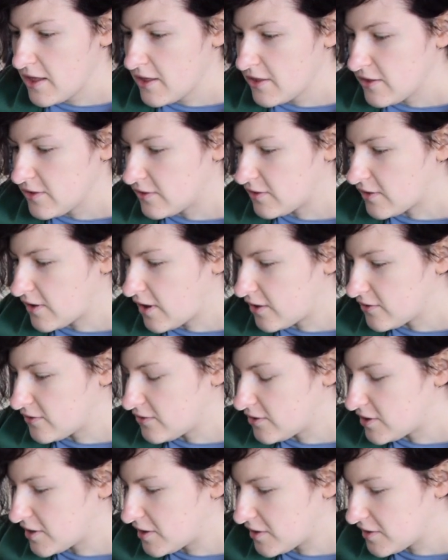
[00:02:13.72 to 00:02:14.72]
start
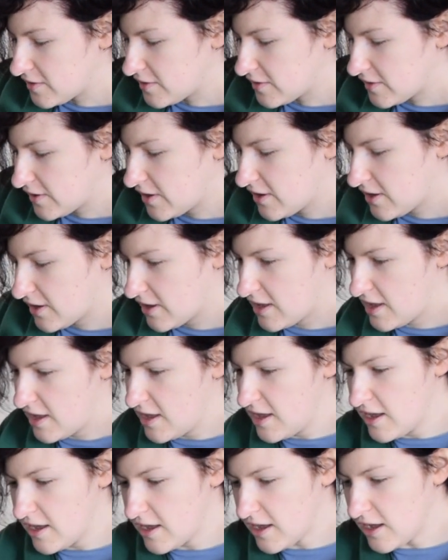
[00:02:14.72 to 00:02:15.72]
to just
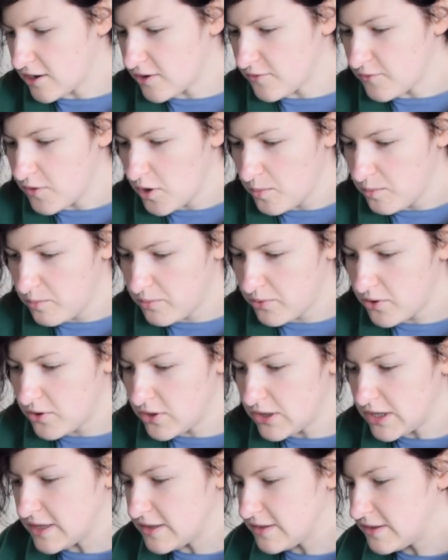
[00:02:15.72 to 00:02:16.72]
kind of
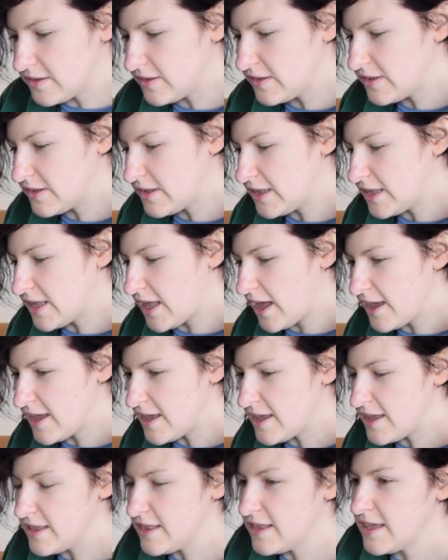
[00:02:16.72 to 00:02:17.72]
pull it
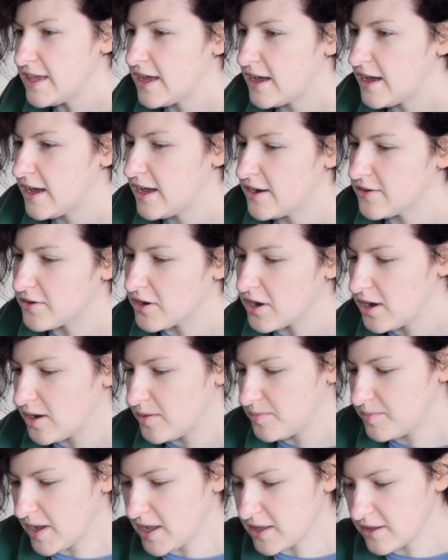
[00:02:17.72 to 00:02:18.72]
slightly higher
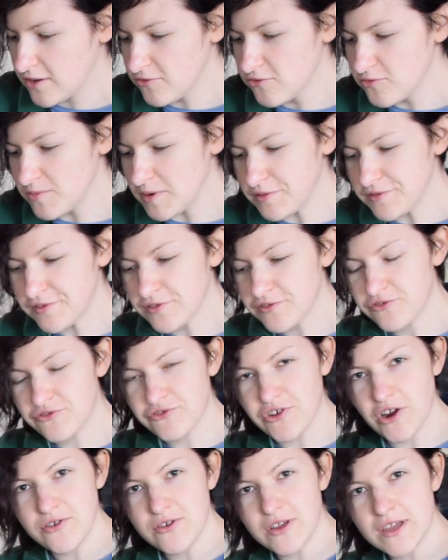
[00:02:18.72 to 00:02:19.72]
up, and you're almost
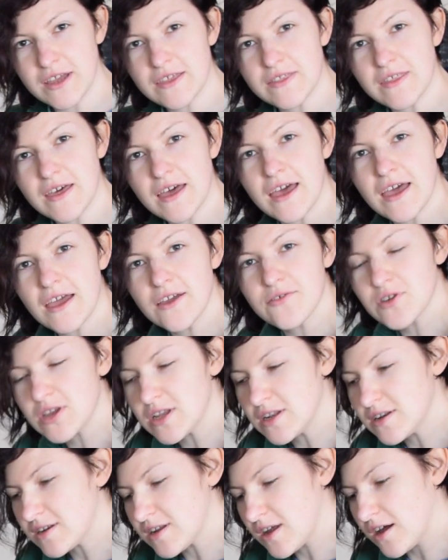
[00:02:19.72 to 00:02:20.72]
stroking the hair
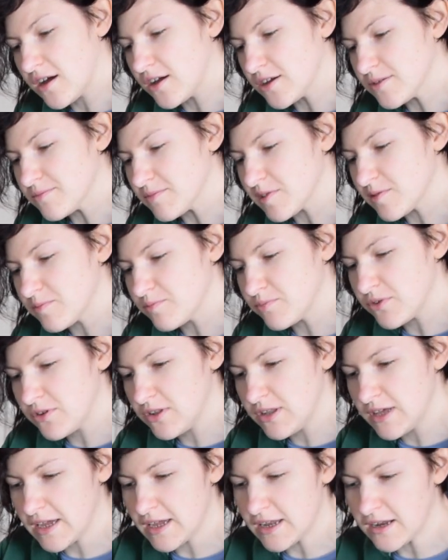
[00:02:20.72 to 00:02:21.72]
each time, just
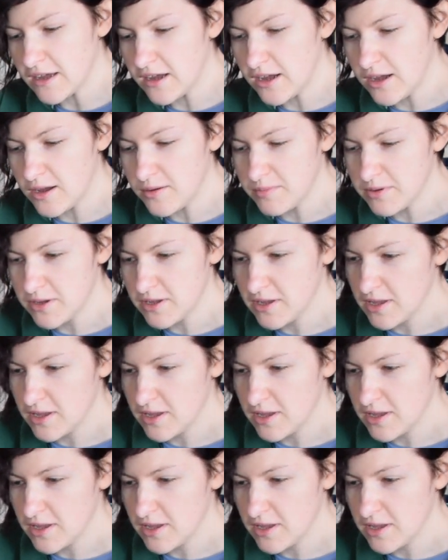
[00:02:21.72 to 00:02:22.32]
pulling it up,